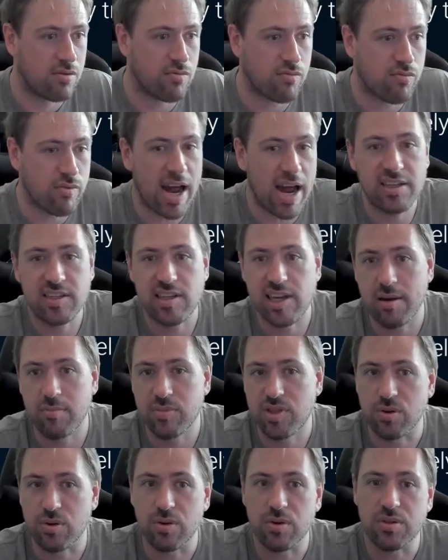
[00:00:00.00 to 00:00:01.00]
RAD Game
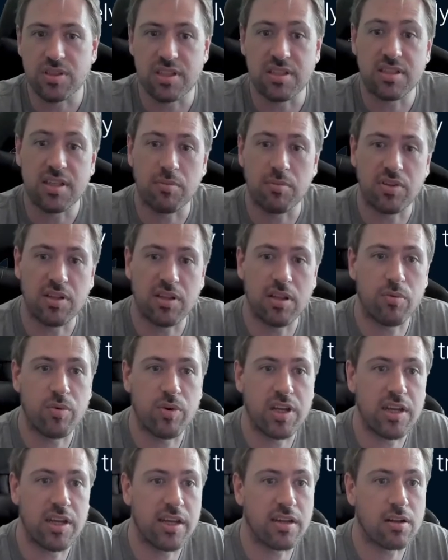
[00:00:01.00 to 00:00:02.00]
Tools is something that
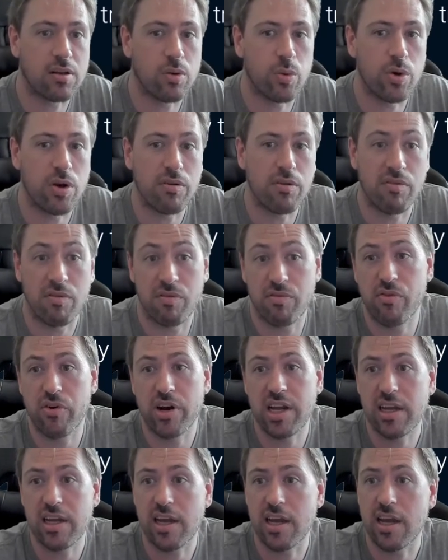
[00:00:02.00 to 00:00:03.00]
we included for
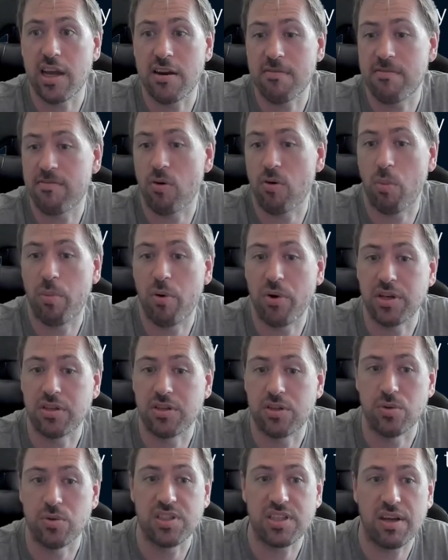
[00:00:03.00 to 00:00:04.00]
free in
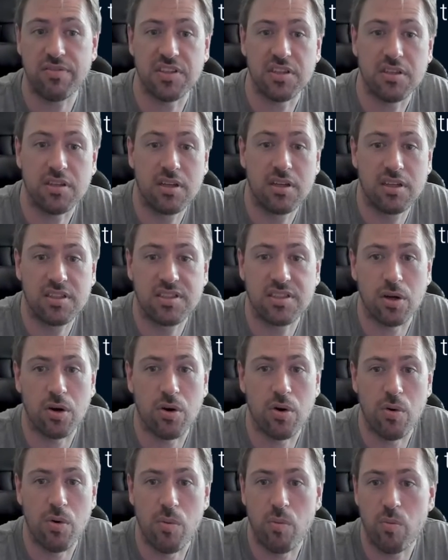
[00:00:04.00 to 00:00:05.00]
4.27.
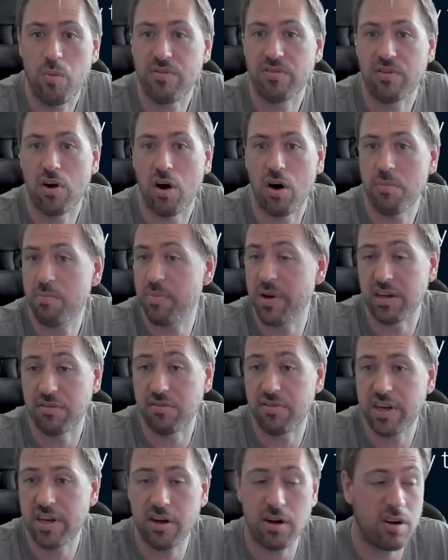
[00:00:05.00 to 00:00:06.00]
So we've got Bink
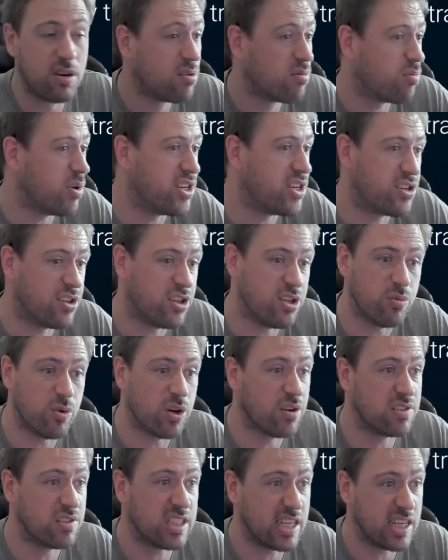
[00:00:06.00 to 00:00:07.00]
Video, which you
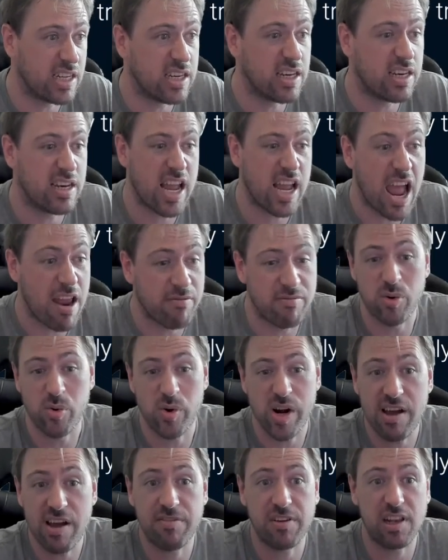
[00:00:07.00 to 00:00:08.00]
would have seen
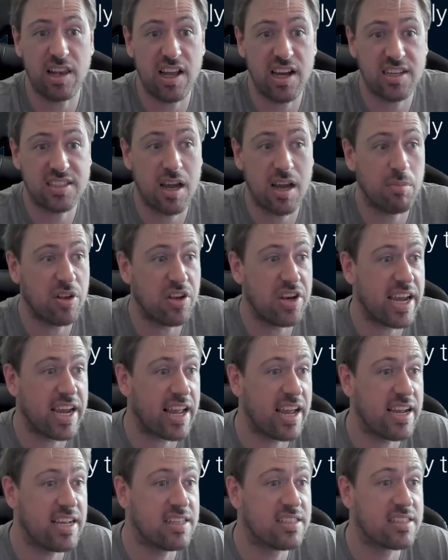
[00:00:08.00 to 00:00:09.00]
everywhere for the last couple of
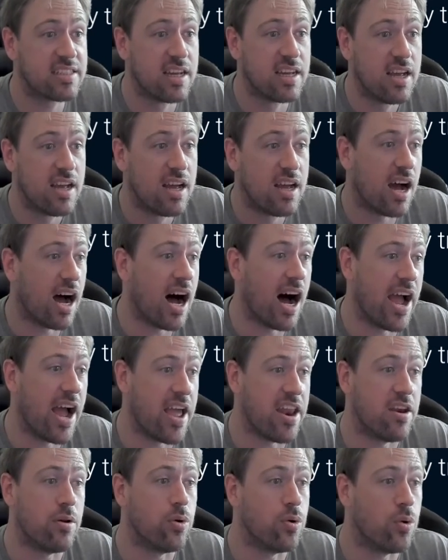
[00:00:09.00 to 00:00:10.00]
decades.
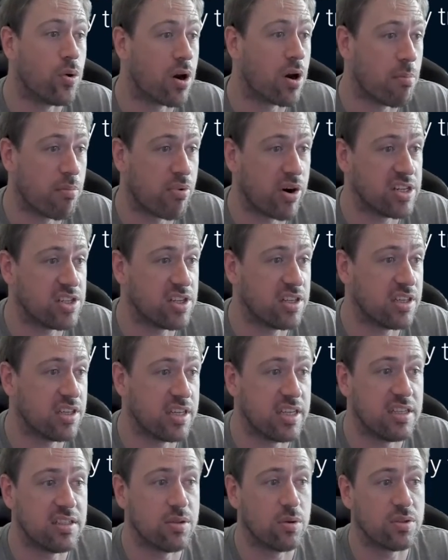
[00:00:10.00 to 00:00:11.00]
And UDL compression
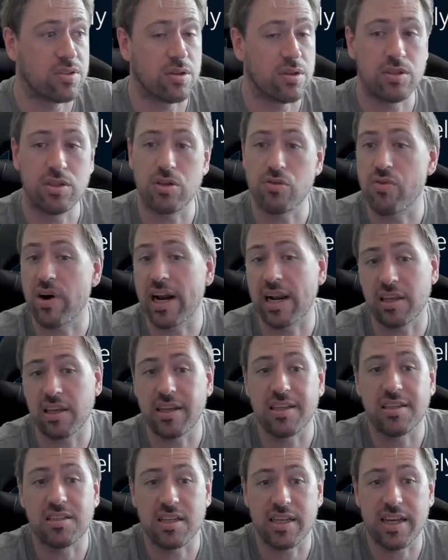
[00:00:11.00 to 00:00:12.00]
is also
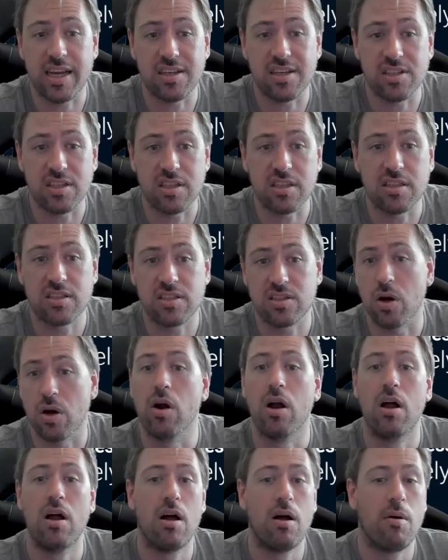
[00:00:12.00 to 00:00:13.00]
directly into the engine.
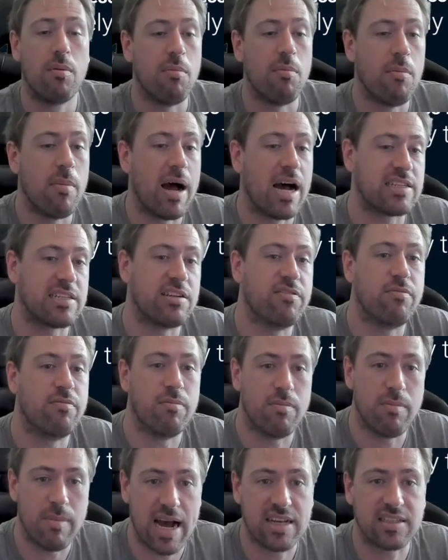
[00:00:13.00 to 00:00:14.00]
So massive,
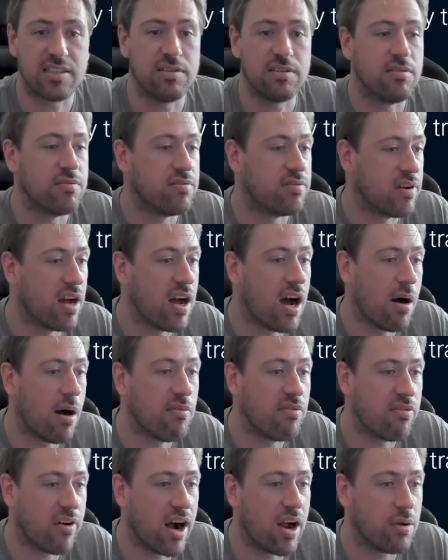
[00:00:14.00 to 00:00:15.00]
massive
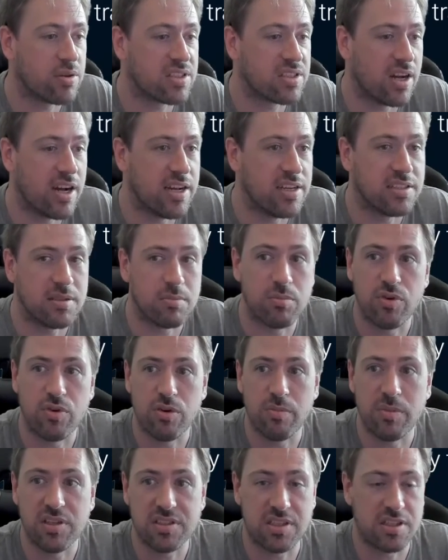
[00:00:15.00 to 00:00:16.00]
file size
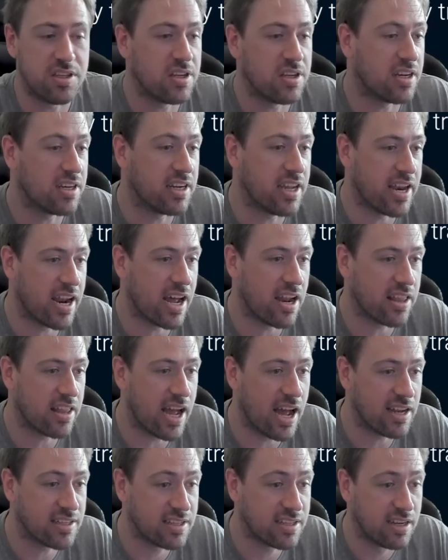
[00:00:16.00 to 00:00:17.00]
improvements that you can get out of
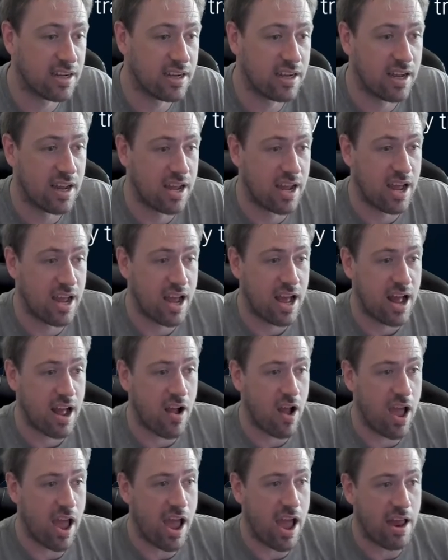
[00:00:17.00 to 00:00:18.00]
that.
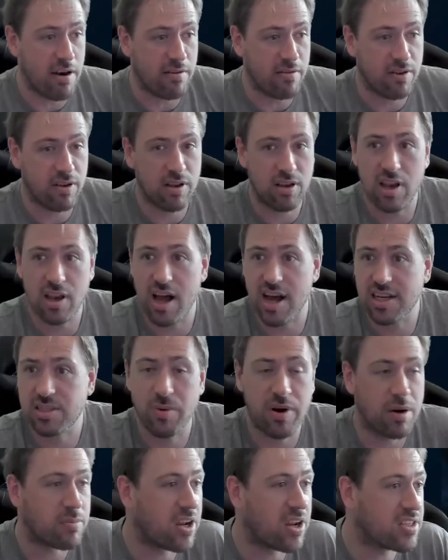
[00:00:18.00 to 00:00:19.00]
And last
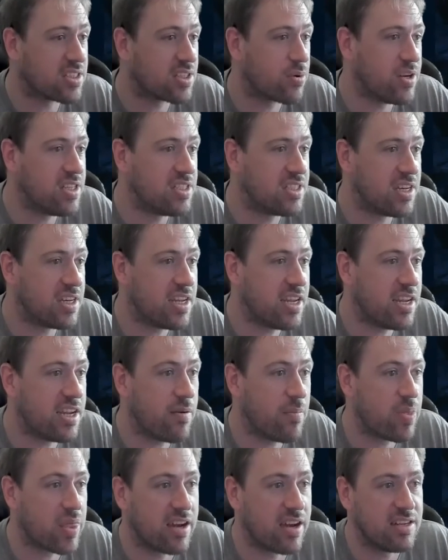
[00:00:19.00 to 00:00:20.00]
one I'm going to squeeze in
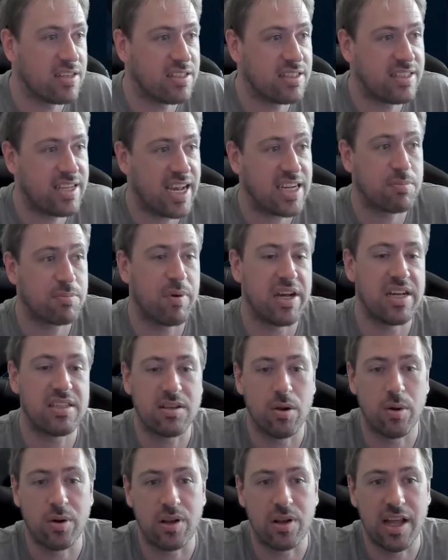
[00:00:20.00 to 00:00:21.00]
here,
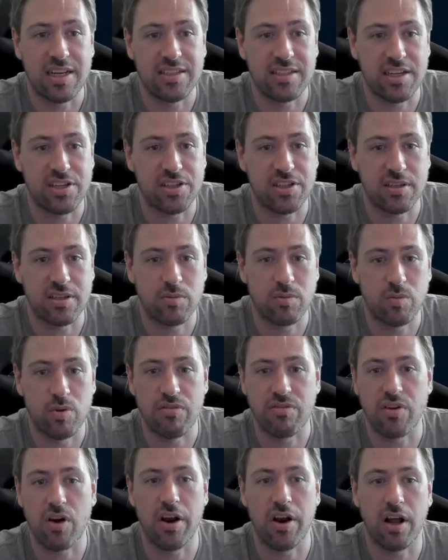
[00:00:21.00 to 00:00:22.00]
text-based localization.
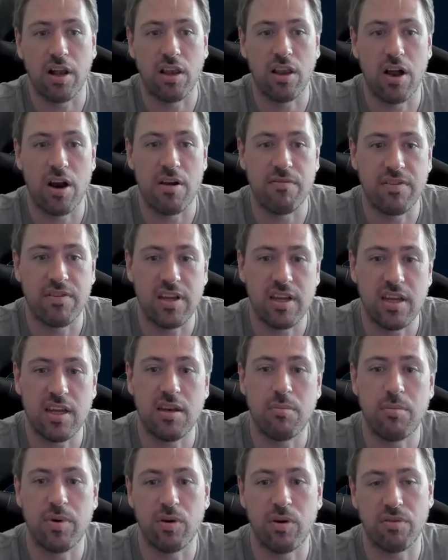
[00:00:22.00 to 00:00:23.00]
We've got a lot of
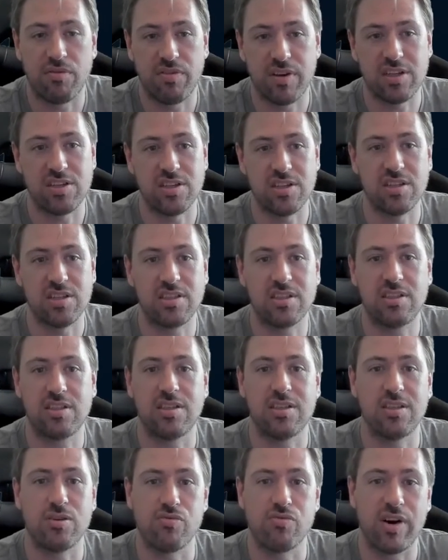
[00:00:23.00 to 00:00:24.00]
inbuilt features
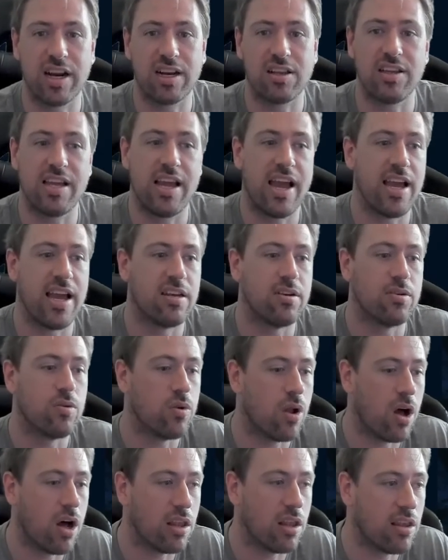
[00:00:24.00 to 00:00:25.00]
to directly
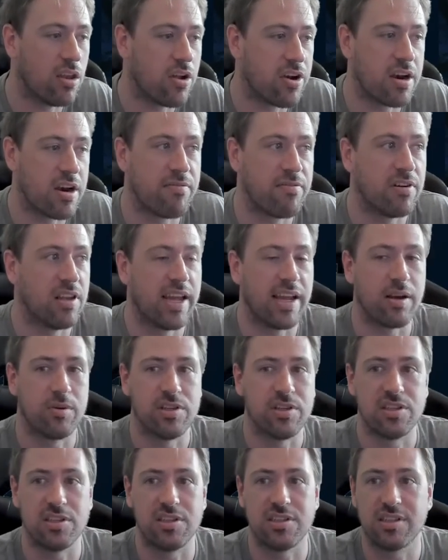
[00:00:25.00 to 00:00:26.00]
handle a lot of different
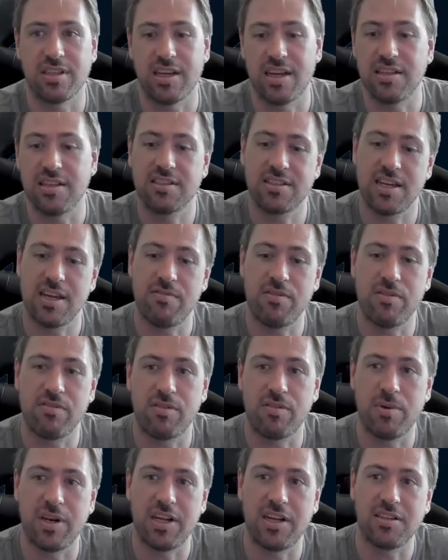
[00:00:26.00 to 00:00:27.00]
languages and save you
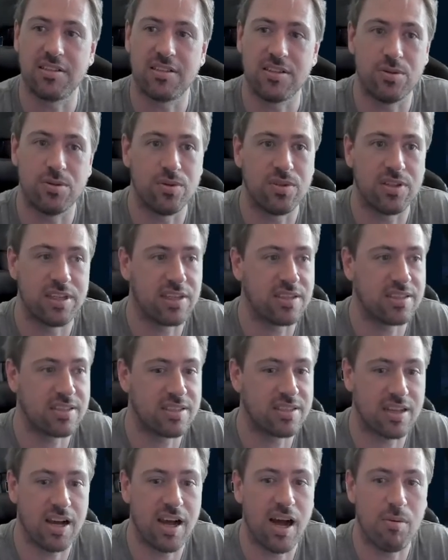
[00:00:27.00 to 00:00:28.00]
from needing to do
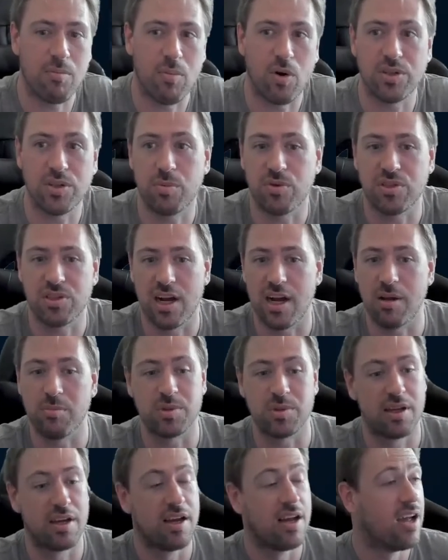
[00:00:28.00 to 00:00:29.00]
things multiple times.